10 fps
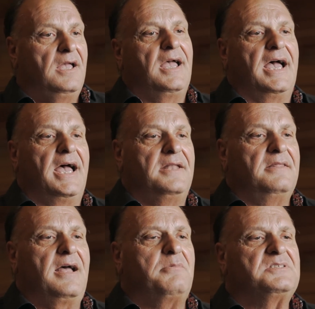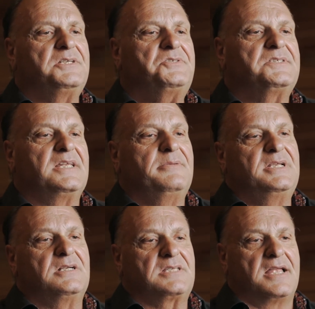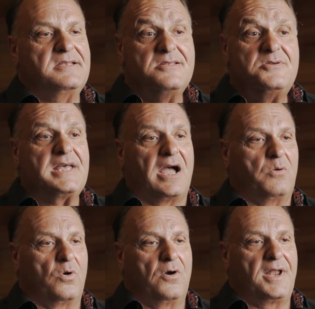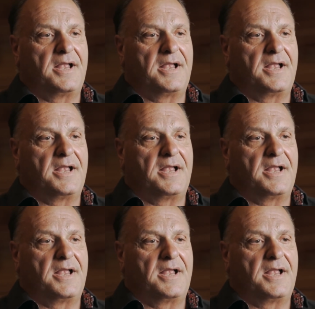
And that was interesting because I knew that word,